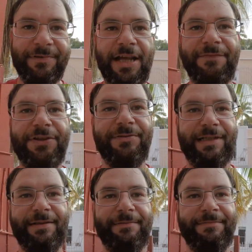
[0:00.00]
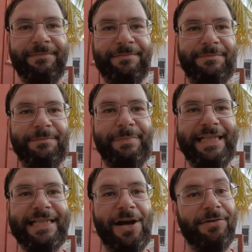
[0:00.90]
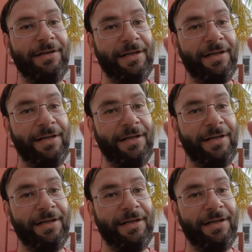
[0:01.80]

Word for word: Love you and peace out.